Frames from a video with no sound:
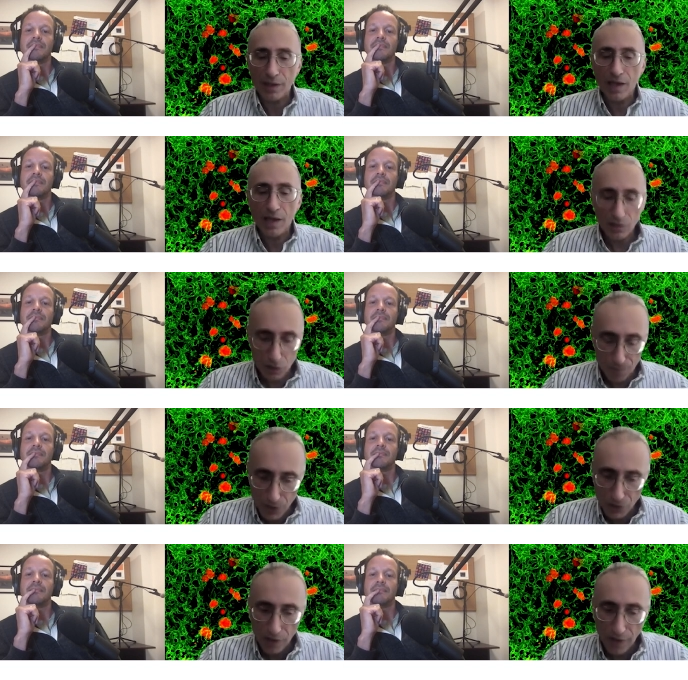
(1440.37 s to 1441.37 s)

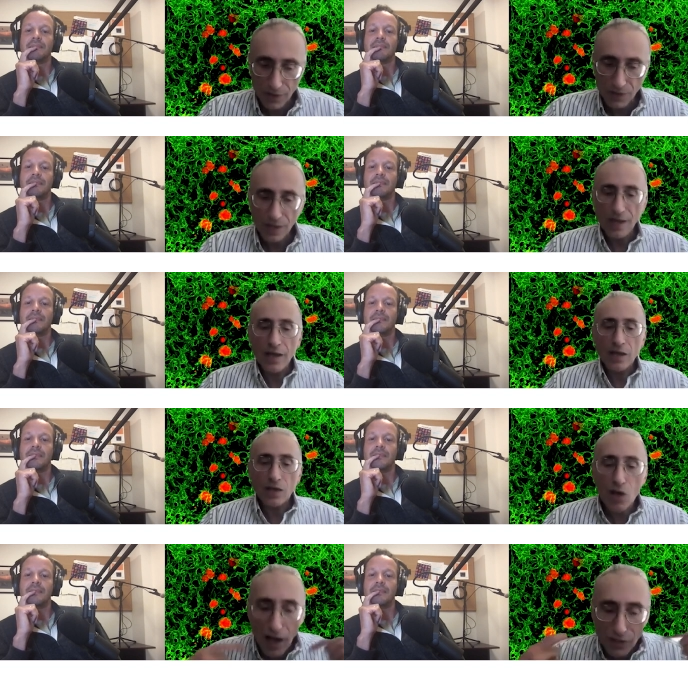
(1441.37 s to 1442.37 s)
Speaker 1: specialized,
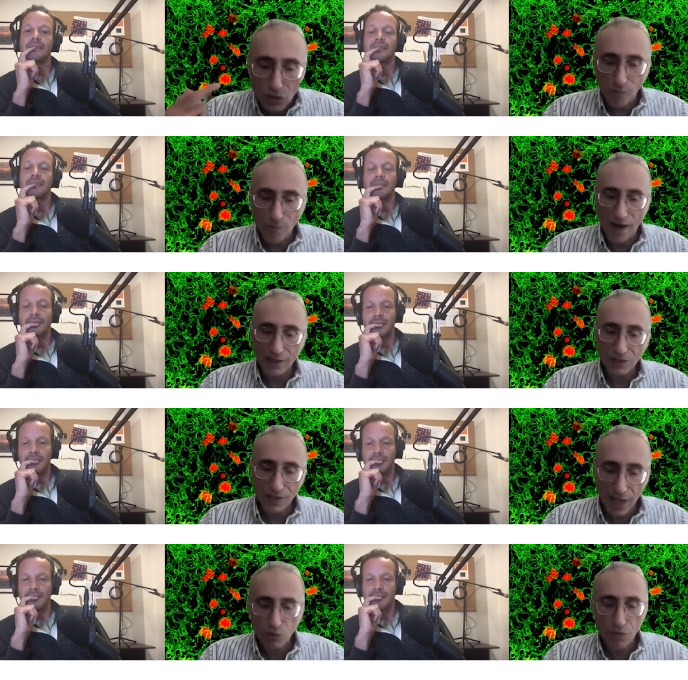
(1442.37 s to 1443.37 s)
customized
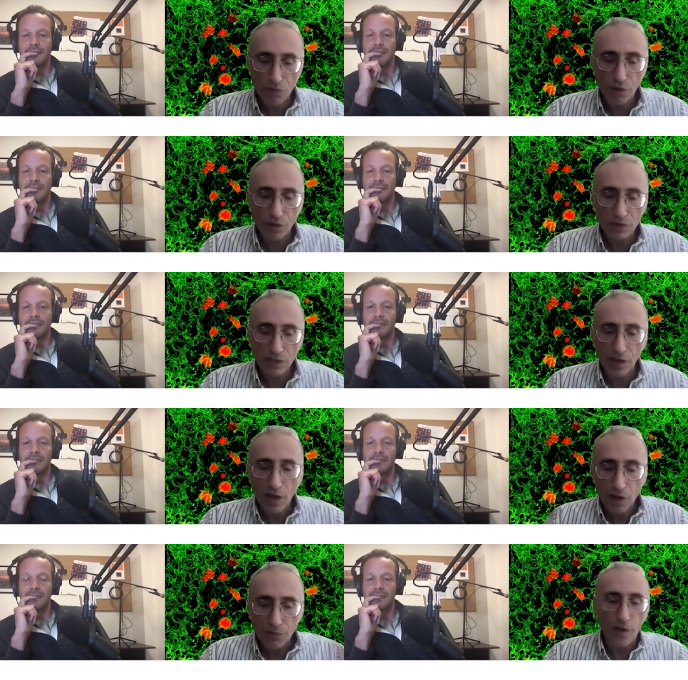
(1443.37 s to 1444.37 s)
endothelial cell
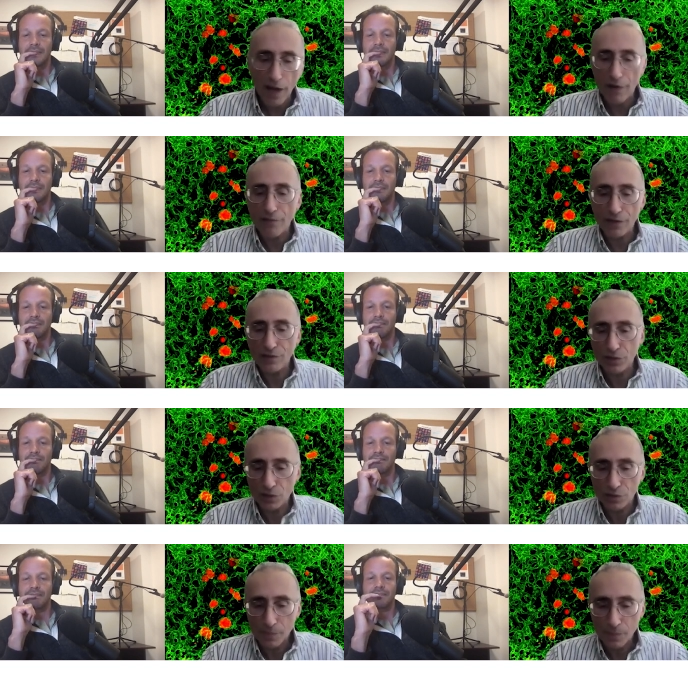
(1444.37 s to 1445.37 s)
for every tissue.
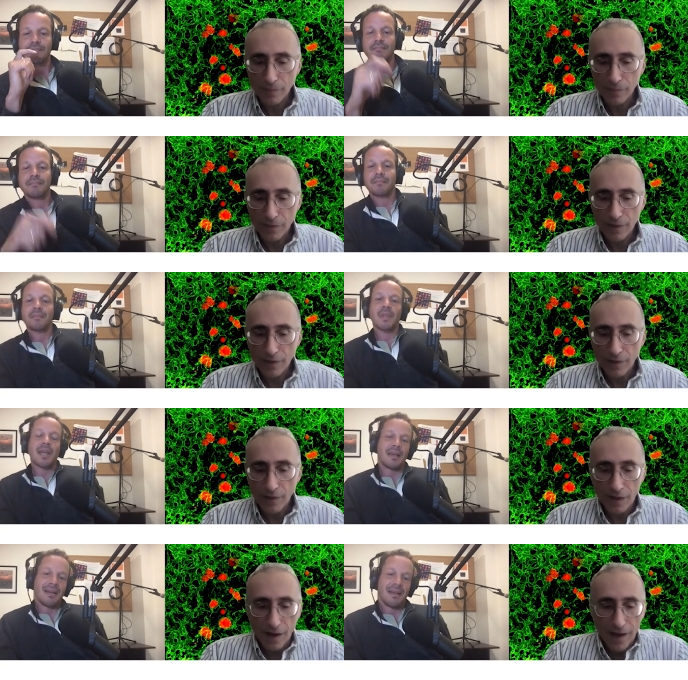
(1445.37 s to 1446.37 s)

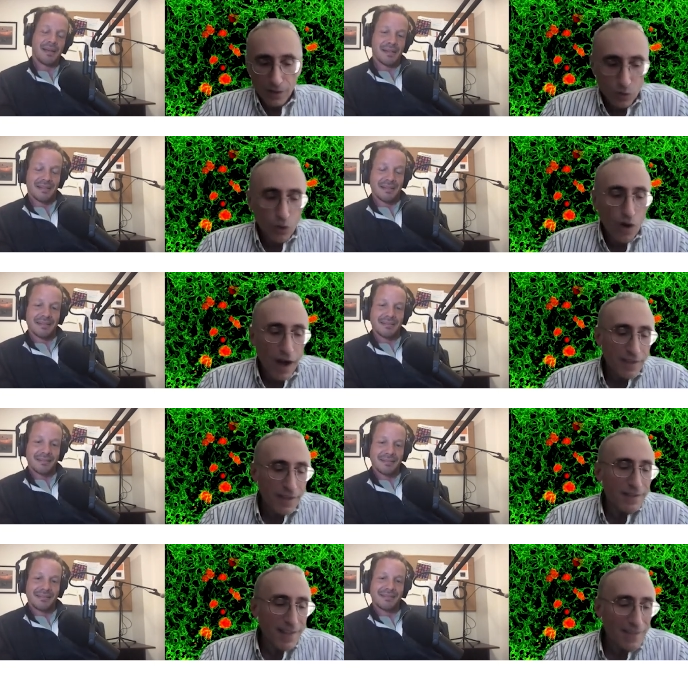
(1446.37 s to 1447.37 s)
So I think
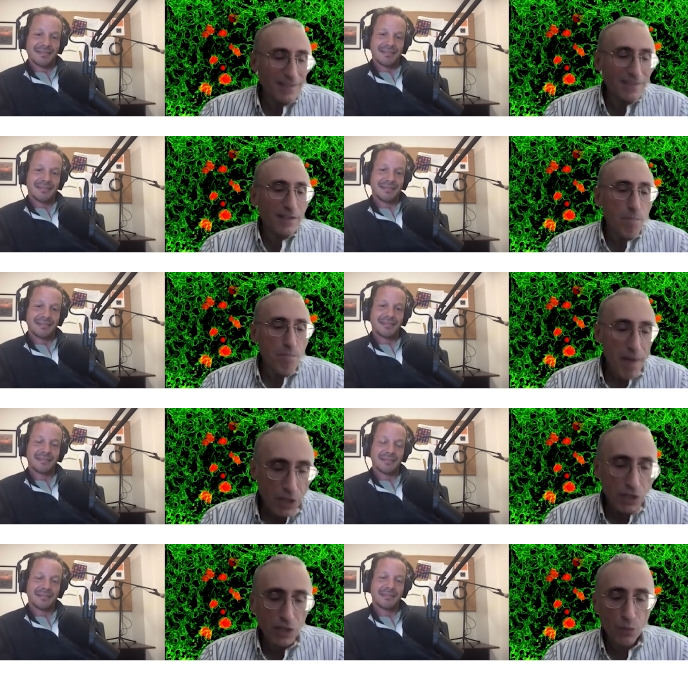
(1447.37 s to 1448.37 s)
that's the
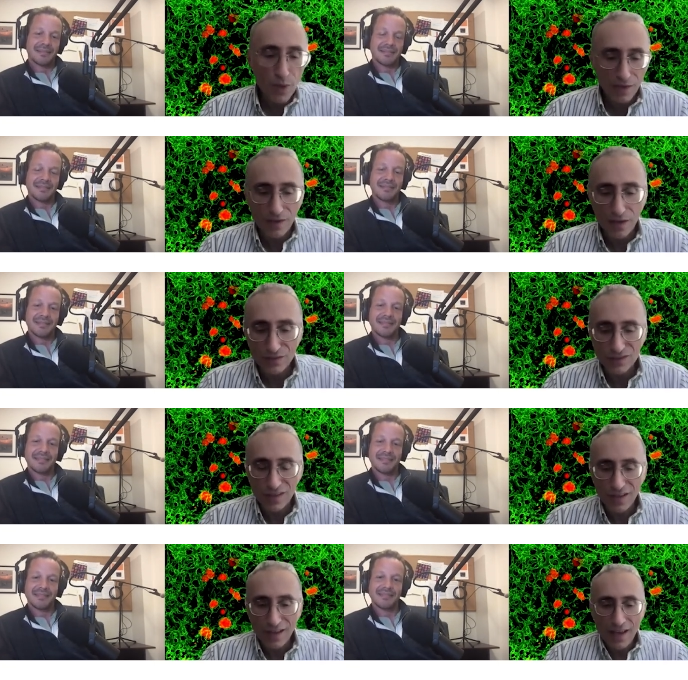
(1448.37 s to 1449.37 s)
major weakness
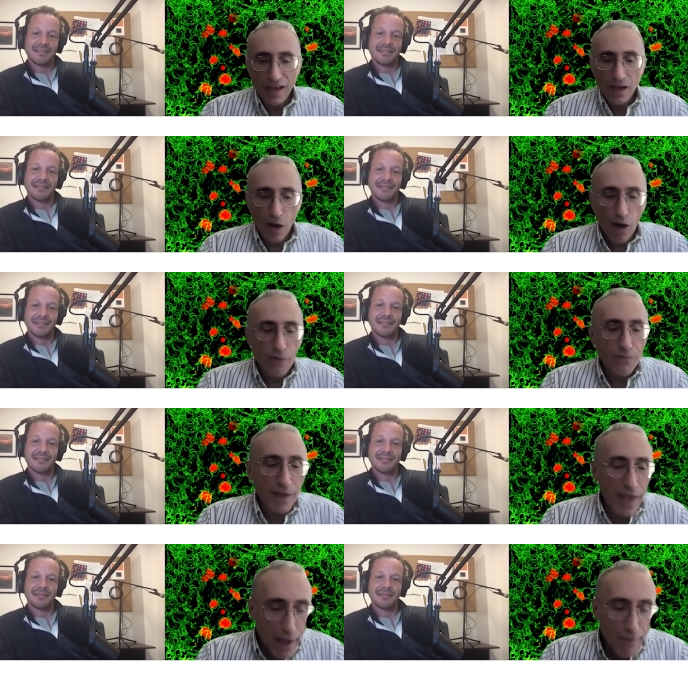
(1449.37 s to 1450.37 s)
of
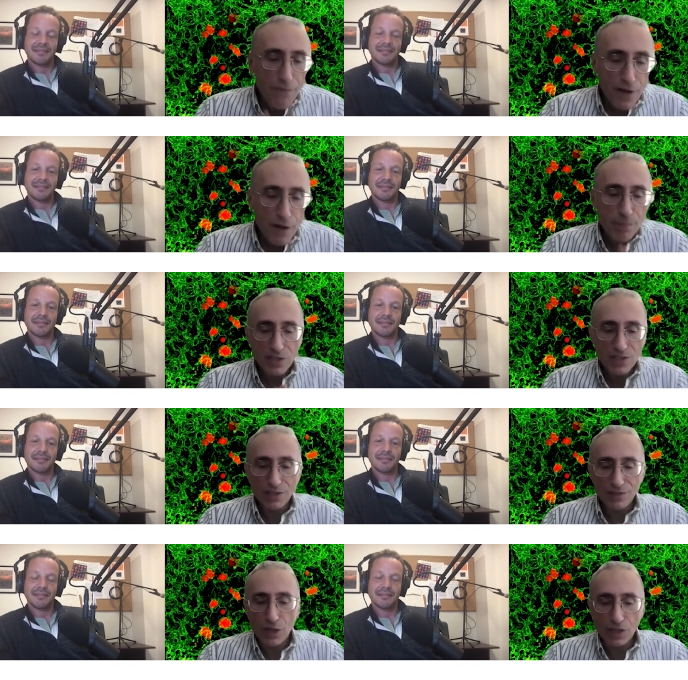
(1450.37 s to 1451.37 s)
every
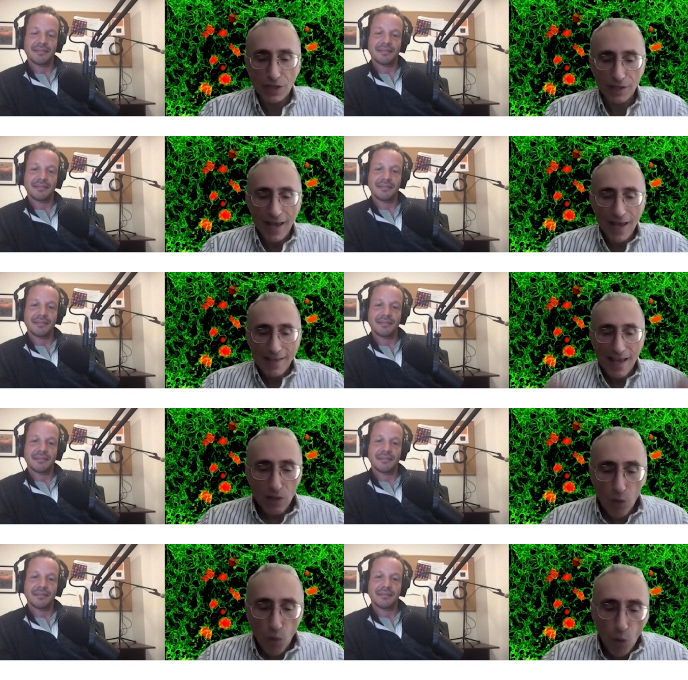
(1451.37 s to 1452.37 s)
presentation, that the
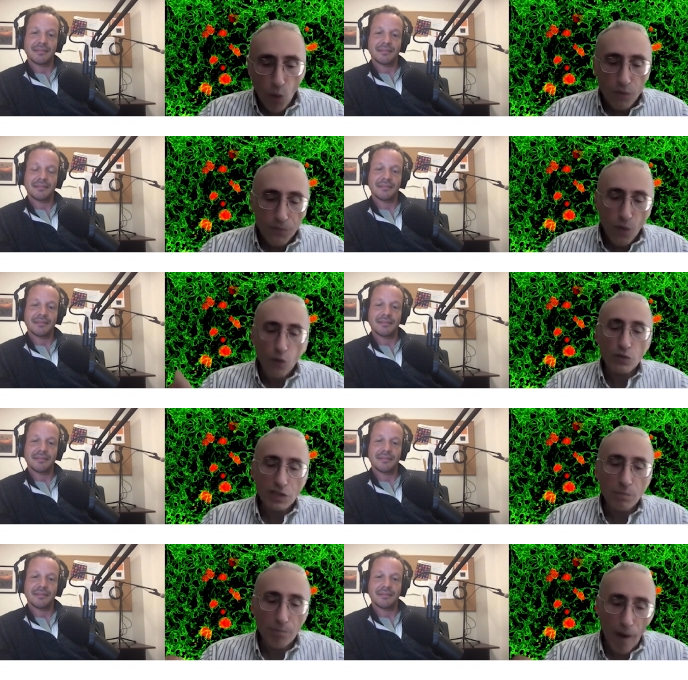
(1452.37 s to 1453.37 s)
whole focus in
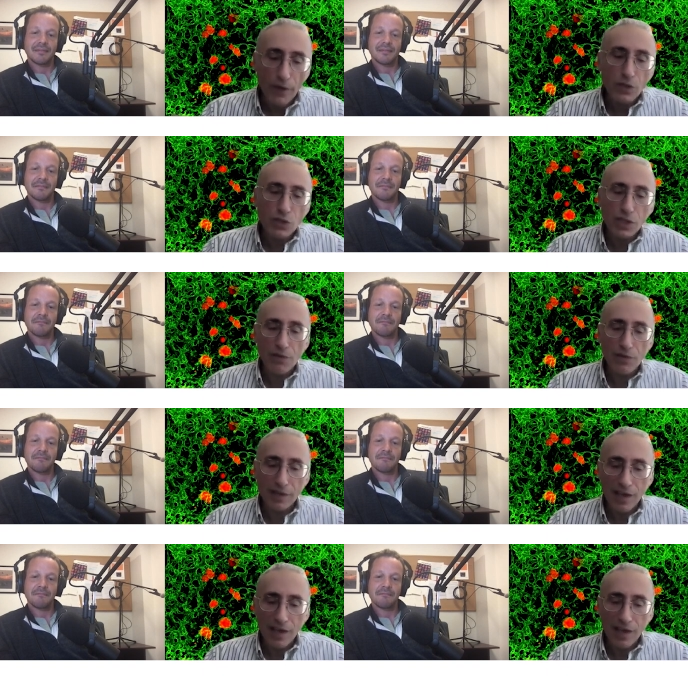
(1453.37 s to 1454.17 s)
bioengineering,